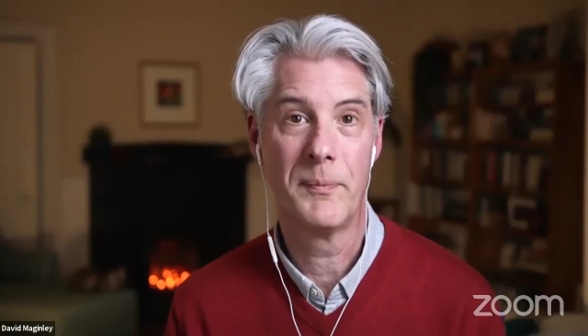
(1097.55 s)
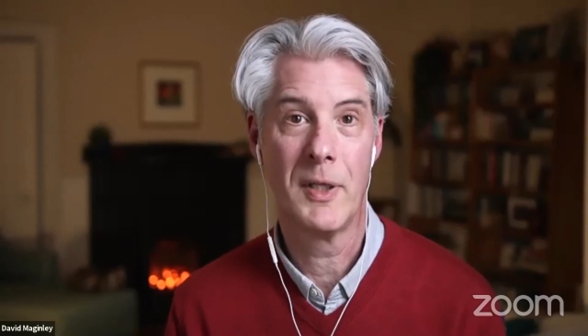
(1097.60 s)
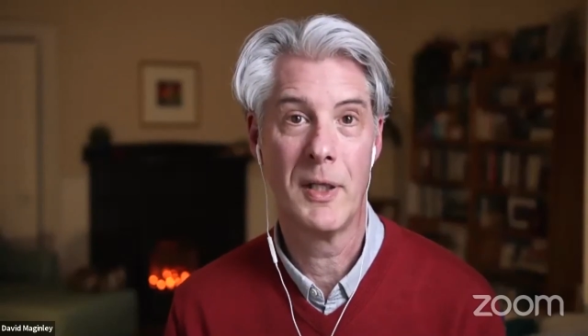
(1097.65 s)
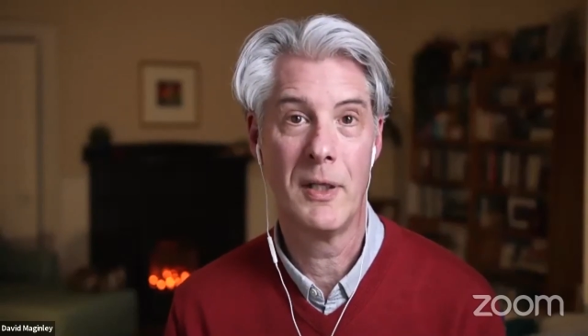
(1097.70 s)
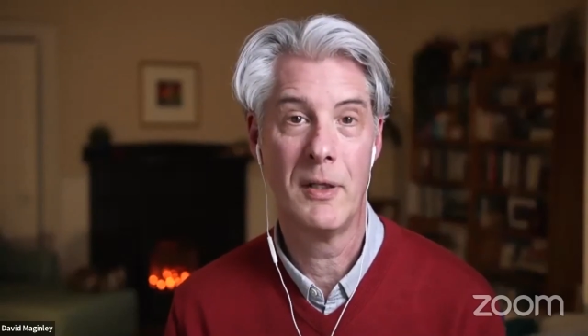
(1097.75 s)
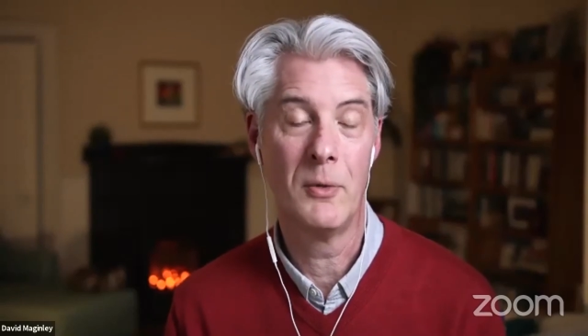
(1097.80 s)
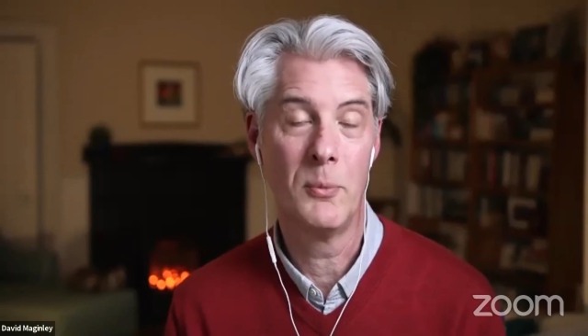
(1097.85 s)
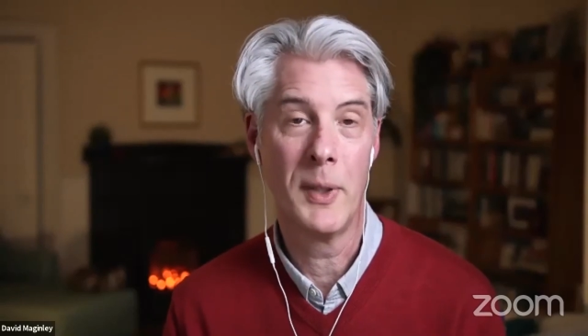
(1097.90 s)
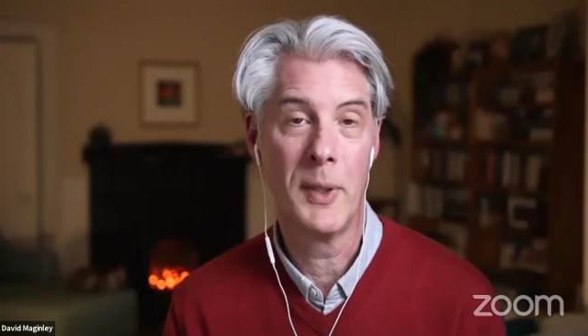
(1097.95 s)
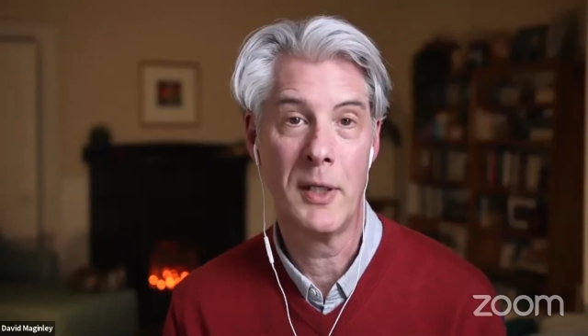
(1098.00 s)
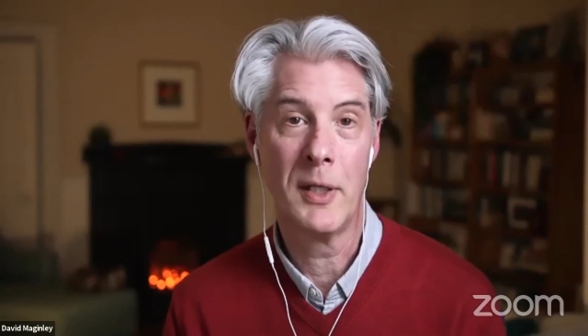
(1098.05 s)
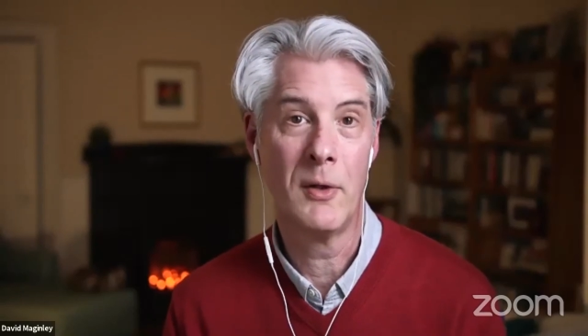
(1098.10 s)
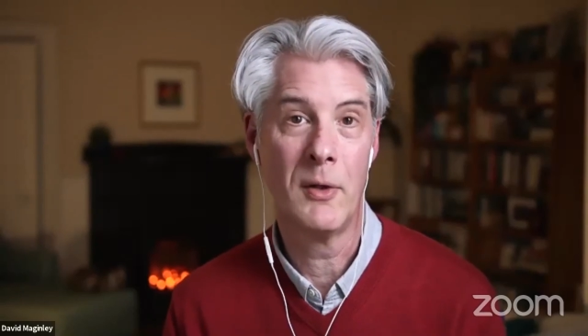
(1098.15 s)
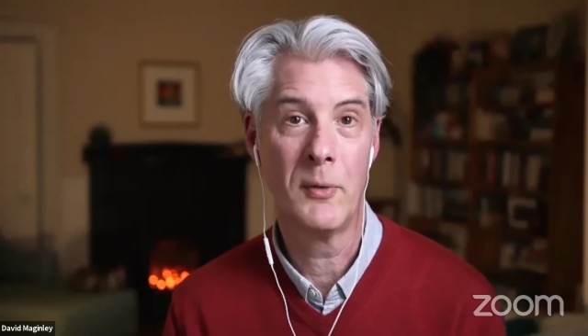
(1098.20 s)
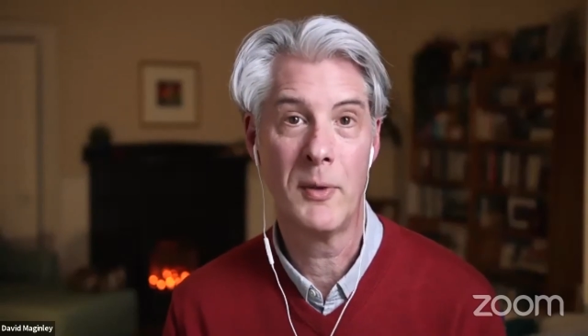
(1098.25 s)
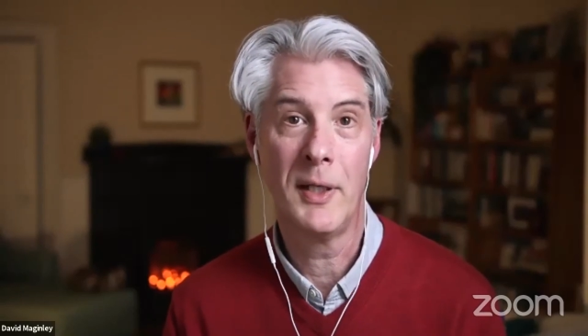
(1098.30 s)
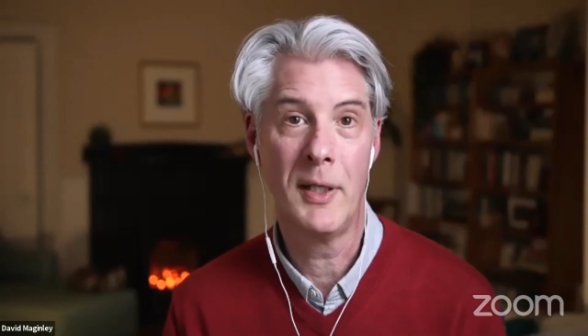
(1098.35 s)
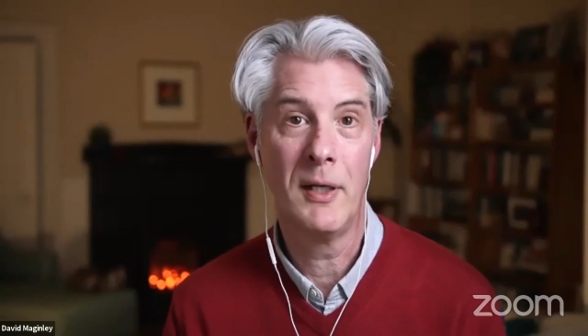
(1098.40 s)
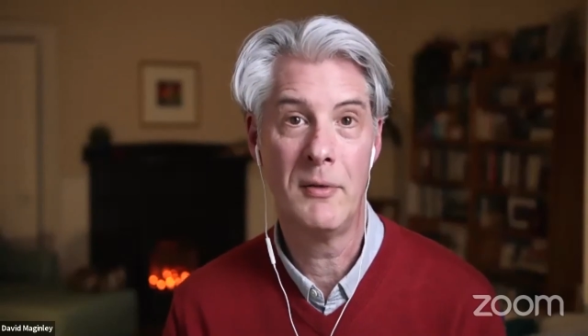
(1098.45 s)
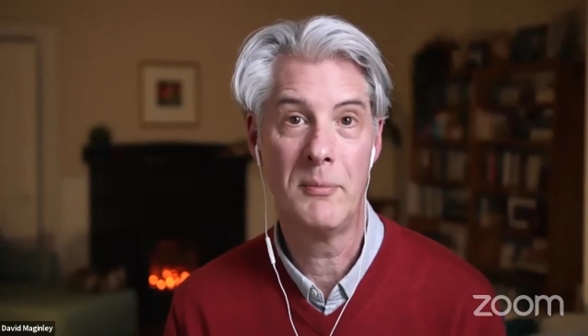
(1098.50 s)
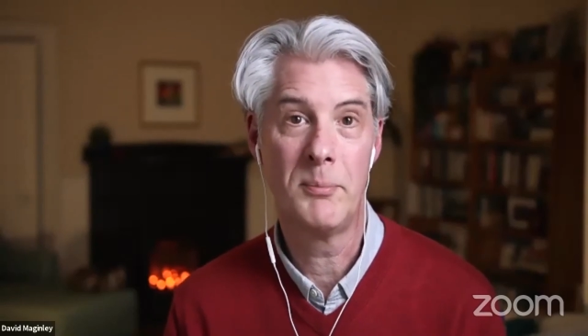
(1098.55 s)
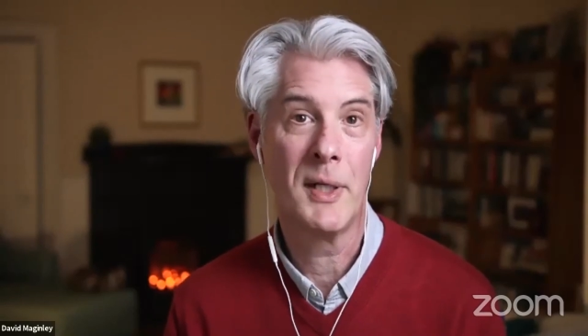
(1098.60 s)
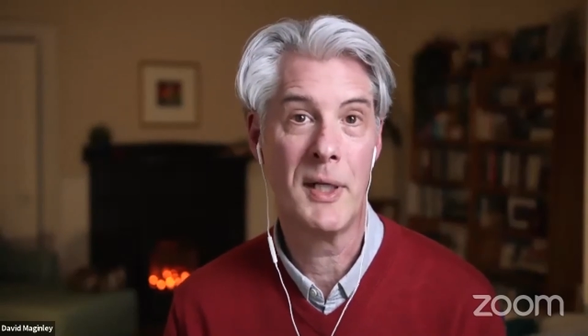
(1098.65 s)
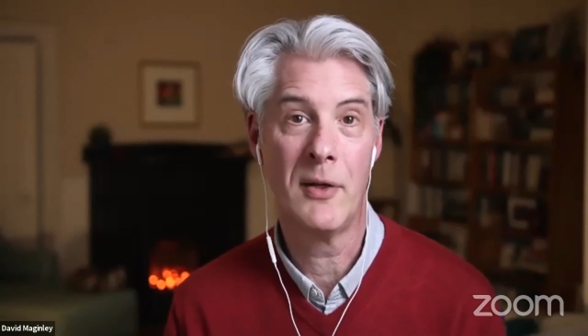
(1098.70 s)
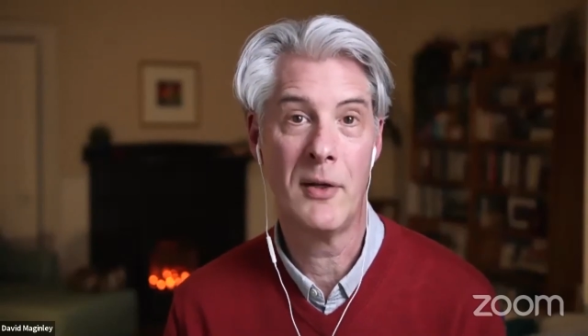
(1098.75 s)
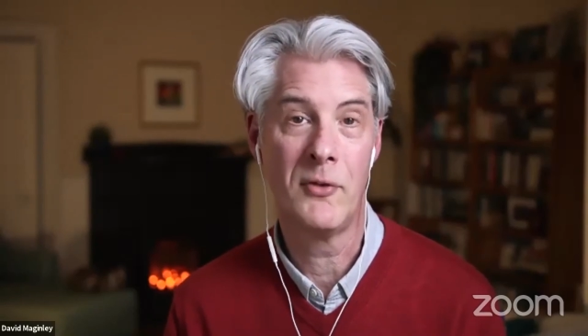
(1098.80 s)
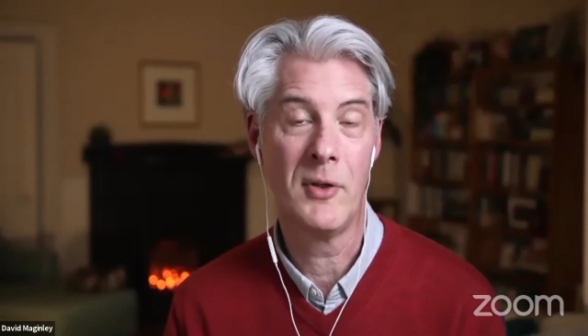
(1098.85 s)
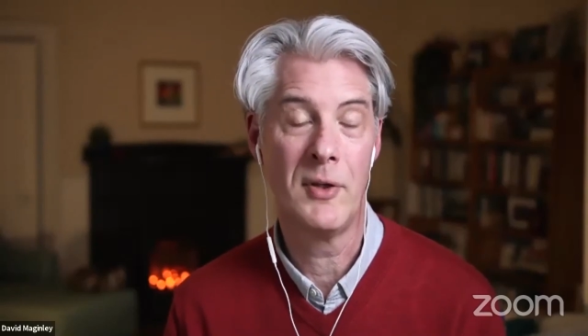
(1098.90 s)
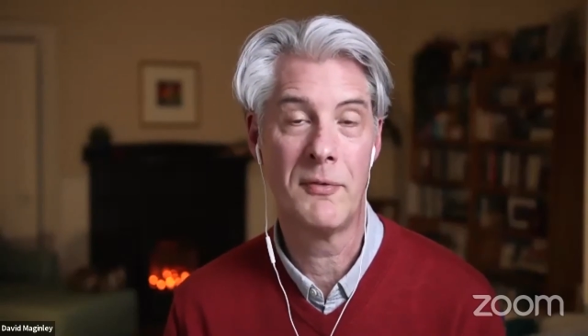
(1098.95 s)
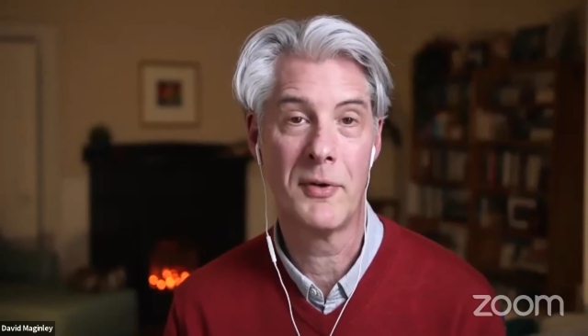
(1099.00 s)
You know, we can only love
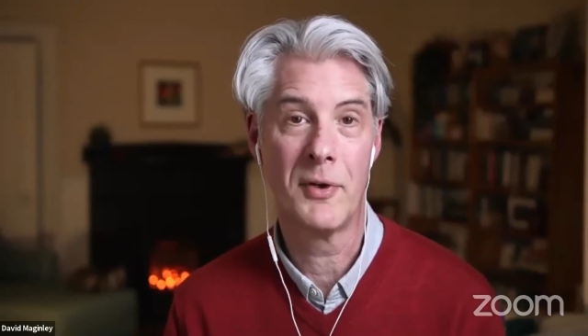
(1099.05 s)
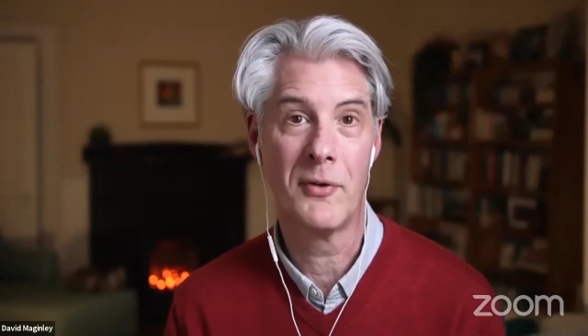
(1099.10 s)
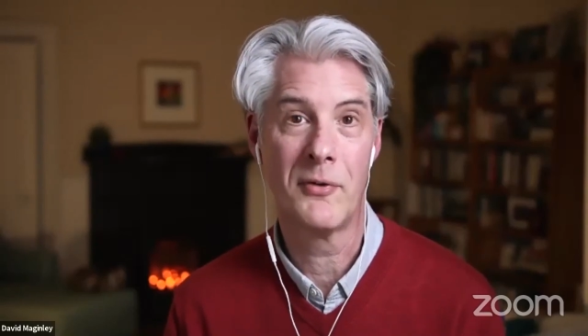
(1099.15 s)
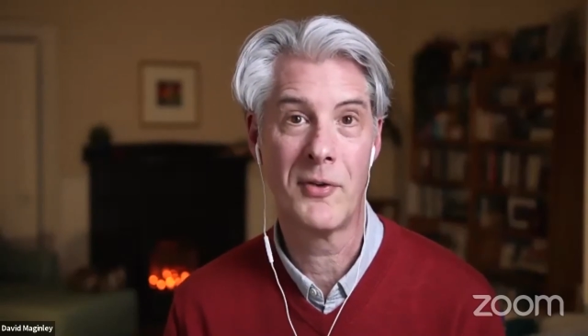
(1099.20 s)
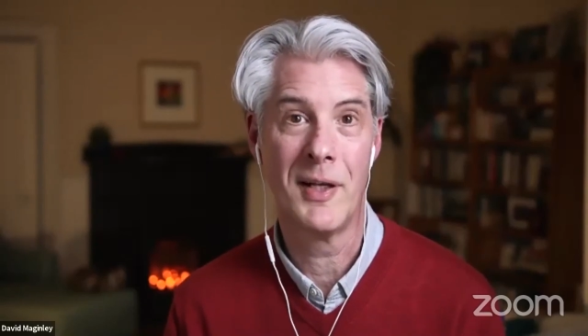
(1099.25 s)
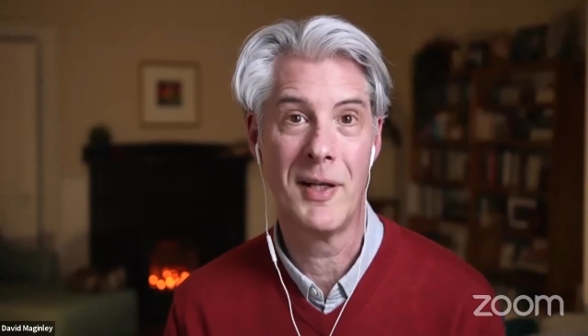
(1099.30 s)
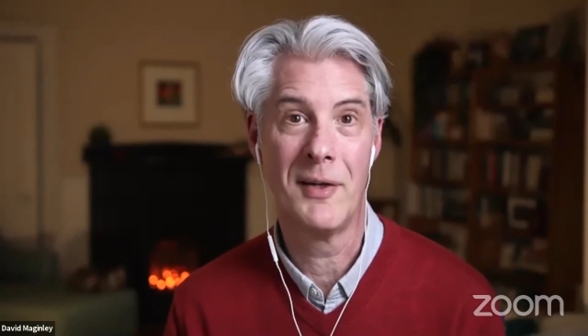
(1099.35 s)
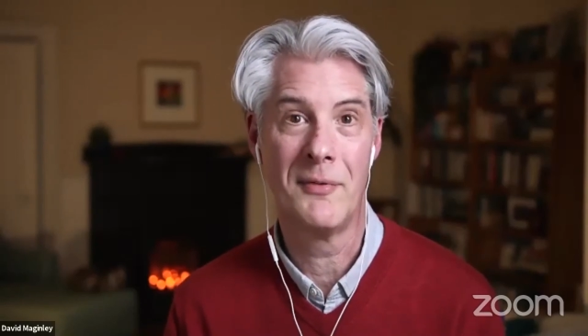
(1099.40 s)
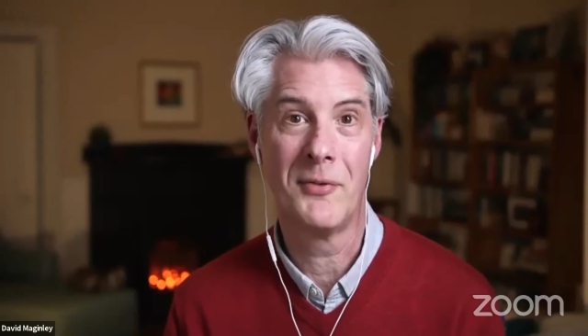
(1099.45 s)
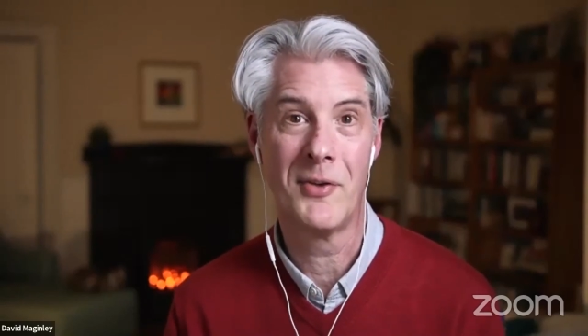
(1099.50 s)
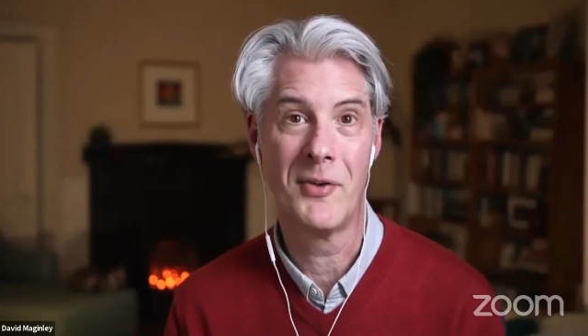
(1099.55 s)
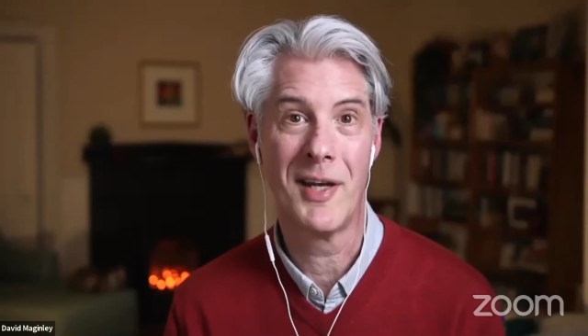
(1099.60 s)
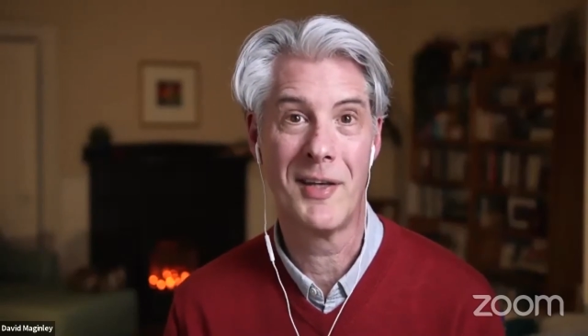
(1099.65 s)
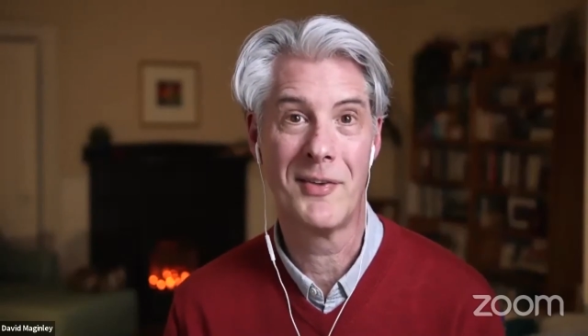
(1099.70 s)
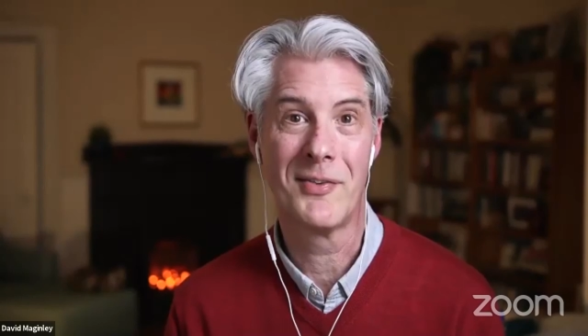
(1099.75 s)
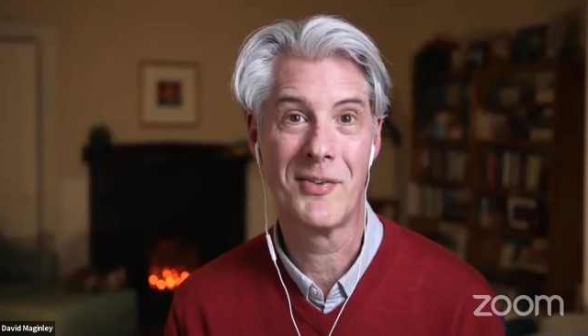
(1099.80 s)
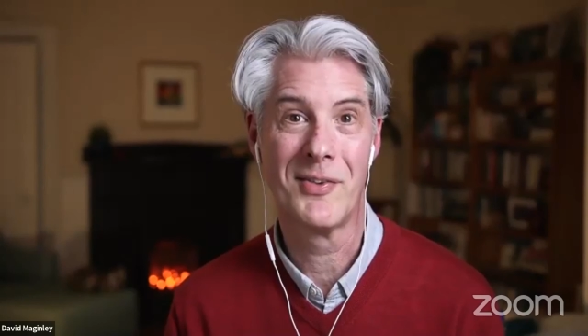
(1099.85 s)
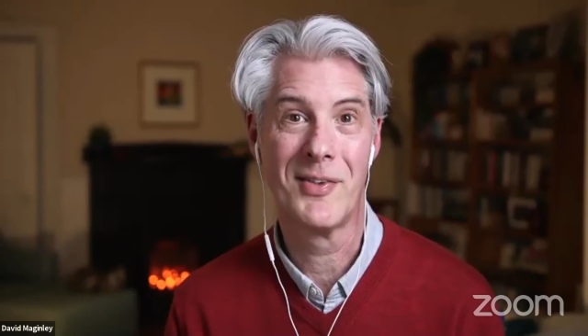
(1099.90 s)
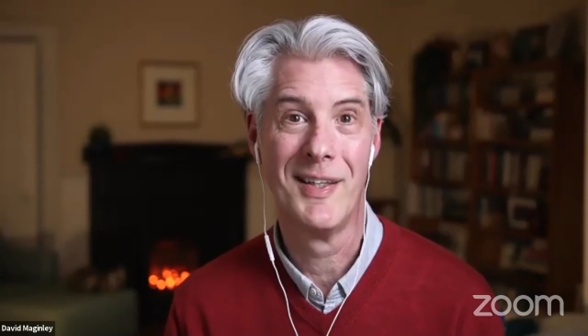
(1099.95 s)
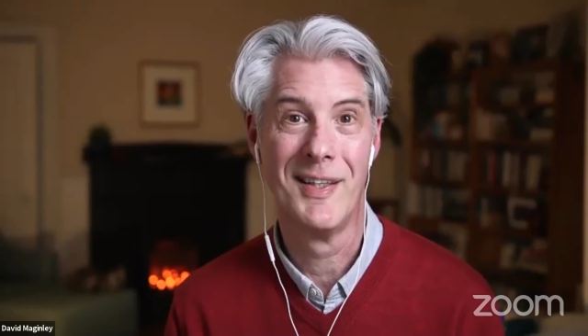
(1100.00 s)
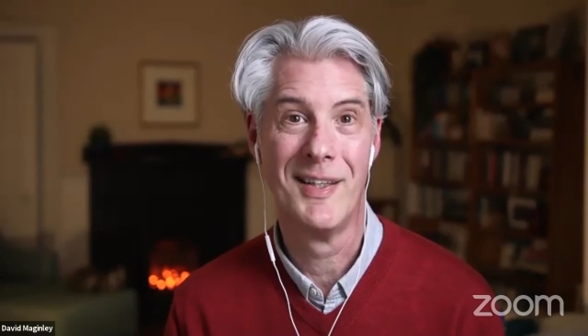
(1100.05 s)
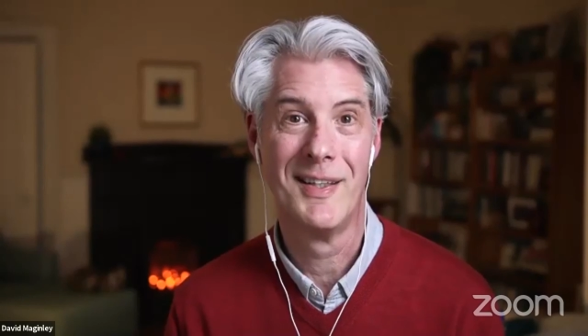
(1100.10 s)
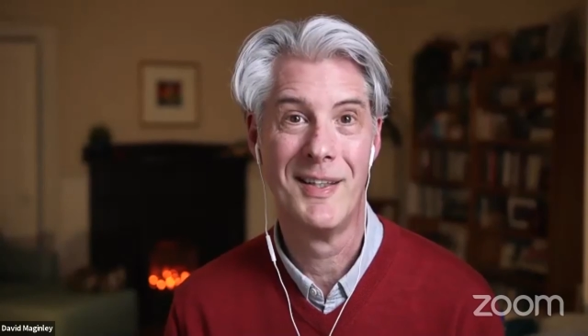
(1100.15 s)
because he first loves us,